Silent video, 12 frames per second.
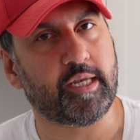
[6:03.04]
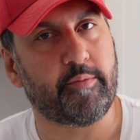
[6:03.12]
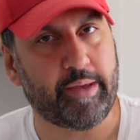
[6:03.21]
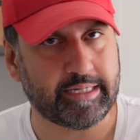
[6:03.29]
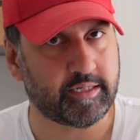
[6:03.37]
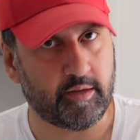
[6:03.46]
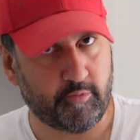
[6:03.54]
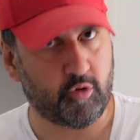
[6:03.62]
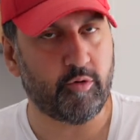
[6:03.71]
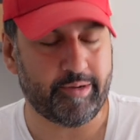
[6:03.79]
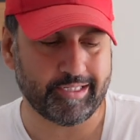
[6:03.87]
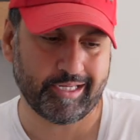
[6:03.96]
in a pestle and
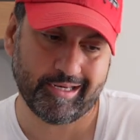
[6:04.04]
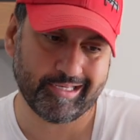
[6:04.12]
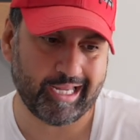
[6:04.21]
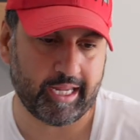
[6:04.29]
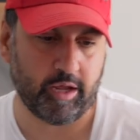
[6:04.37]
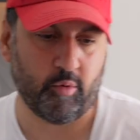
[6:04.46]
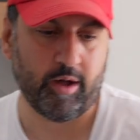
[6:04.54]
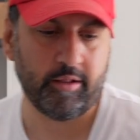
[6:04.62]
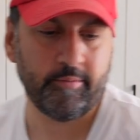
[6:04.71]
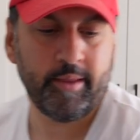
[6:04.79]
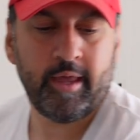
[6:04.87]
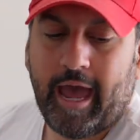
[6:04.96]
mortar, but it's going to take you a while.
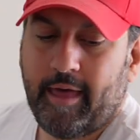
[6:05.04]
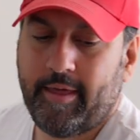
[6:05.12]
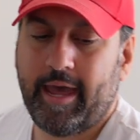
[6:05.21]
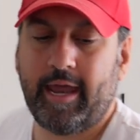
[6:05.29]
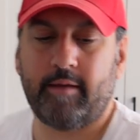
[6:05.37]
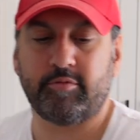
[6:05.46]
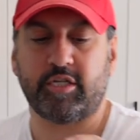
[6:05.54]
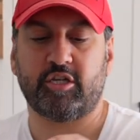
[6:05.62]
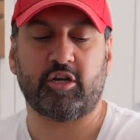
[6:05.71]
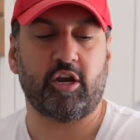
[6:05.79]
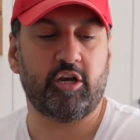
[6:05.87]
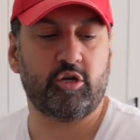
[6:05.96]
And then I'm
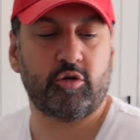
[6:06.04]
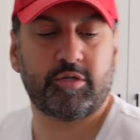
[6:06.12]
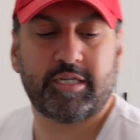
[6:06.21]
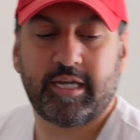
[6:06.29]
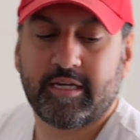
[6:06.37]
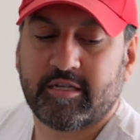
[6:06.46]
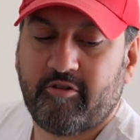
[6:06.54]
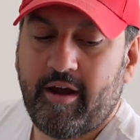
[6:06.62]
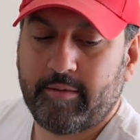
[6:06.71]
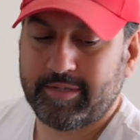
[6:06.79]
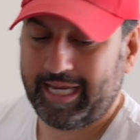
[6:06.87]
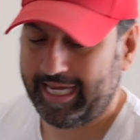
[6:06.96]
just going to do 6
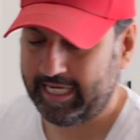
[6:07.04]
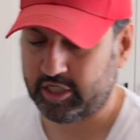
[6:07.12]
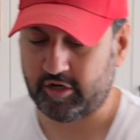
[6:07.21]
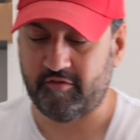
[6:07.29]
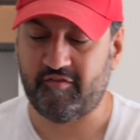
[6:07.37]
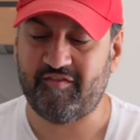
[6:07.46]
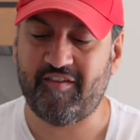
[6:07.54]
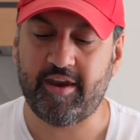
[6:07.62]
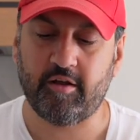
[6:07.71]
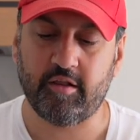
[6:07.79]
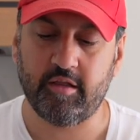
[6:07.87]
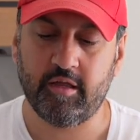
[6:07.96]
grams each of
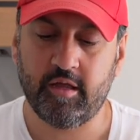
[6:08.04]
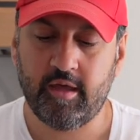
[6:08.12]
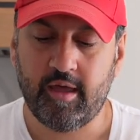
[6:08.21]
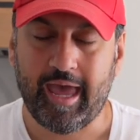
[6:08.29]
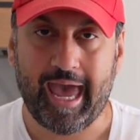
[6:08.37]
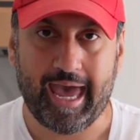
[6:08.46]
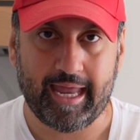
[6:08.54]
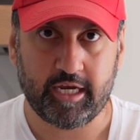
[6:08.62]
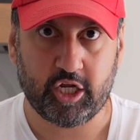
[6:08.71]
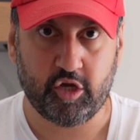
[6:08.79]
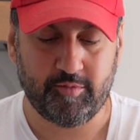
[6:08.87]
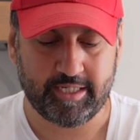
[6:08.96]
fennel and
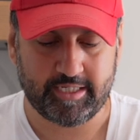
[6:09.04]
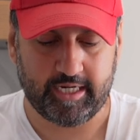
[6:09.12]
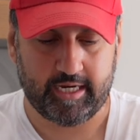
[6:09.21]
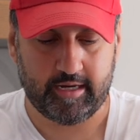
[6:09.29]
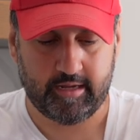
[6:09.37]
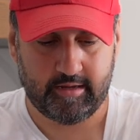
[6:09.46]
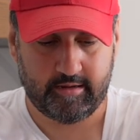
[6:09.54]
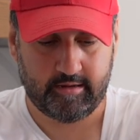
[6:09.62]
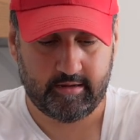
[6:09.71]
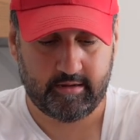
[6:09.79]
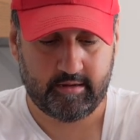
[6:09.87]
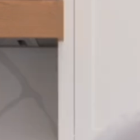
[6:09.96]
cumin seed.
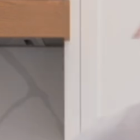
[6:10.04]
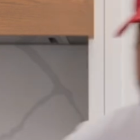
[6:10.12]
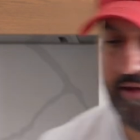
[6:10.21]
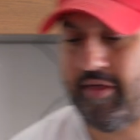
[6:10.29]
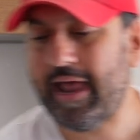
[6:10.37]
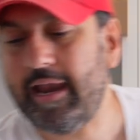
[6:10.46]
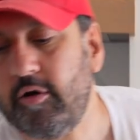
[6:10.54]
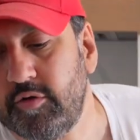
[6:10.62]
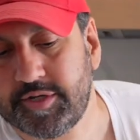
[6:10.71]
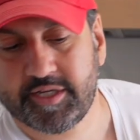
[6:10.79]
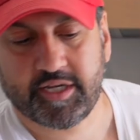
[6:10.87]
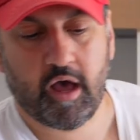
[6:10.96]
I'm going to give that a little
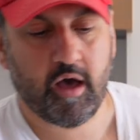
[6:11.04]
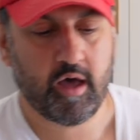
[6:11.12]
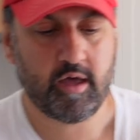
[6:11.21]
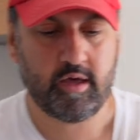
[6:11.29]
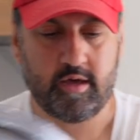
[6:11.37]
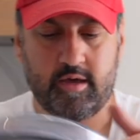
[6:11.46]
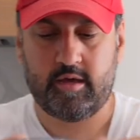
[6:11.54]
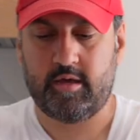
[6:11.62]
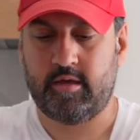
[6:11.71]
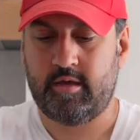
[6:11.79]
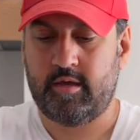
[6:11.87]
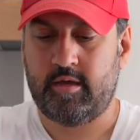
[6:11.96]
start,
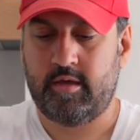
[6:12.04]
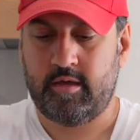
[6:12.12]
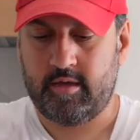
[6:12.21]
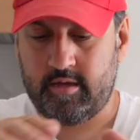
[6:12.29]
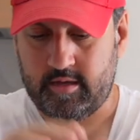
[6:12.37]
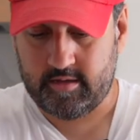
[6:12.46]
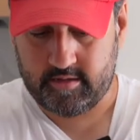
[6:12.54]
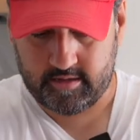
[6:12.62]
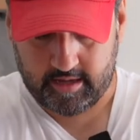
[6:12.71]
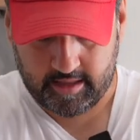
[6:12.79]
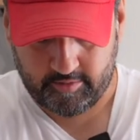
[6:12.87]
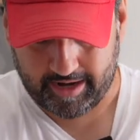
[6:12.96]
and
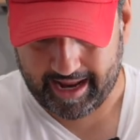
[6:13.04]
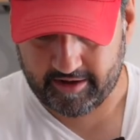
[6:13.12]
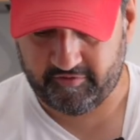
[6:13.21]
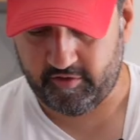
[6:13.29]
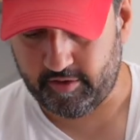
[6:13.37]
I'm going to add a few